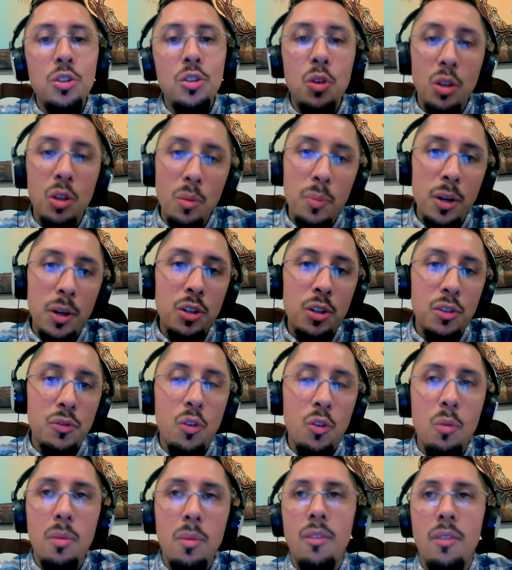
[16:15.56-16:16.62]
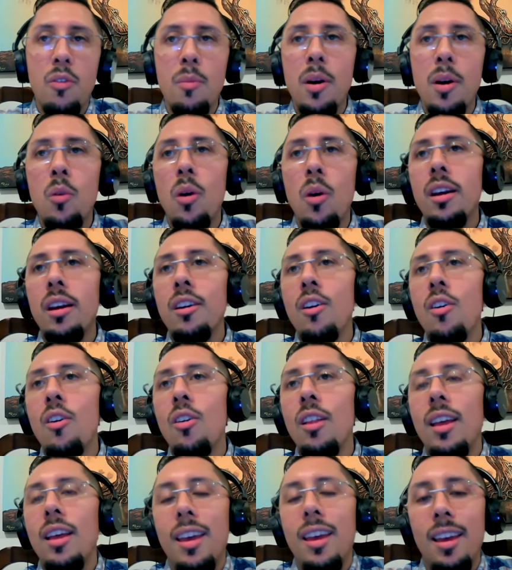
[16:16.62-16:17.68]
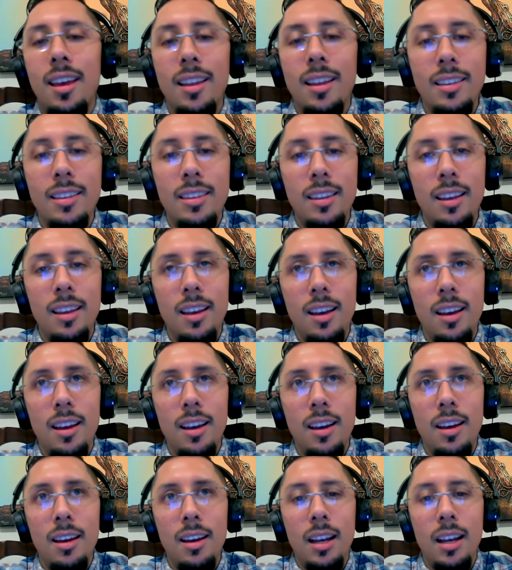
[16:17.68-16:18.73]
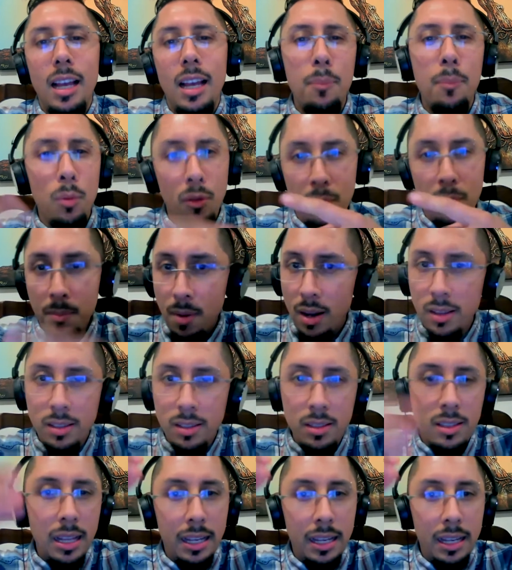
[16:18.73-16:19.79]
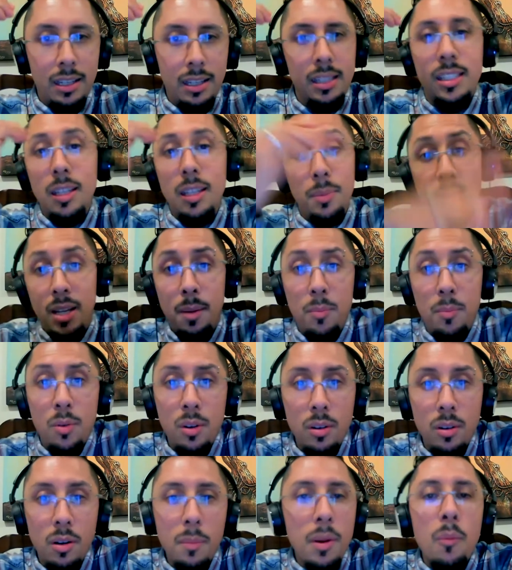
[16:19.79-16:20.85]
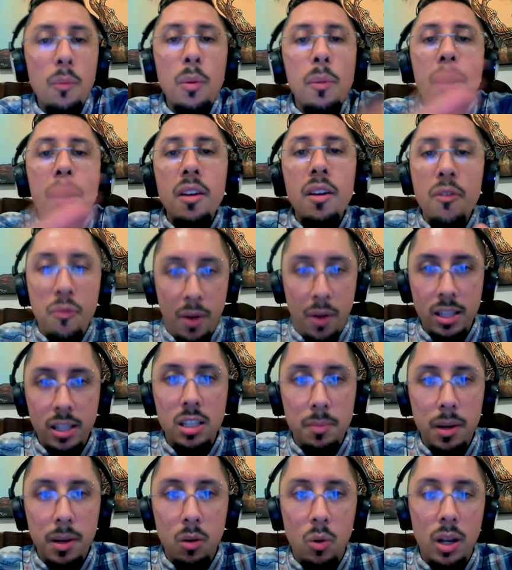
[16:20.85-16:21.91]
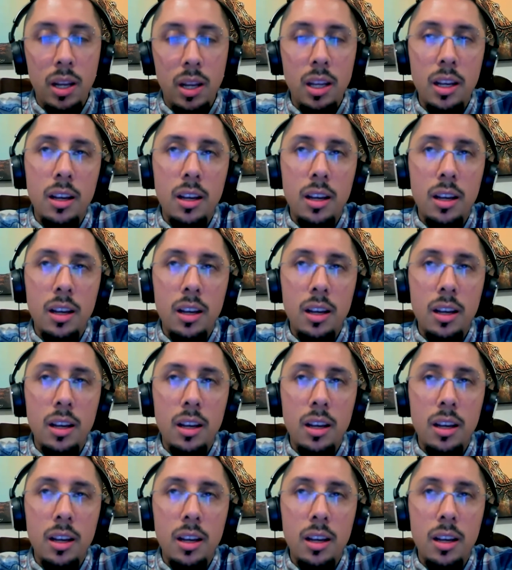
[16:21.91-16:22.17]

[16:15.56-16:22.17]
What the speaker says: the pictures for my wedding and all. And a couple of months, like in September, I mean, we became friends on my wedding.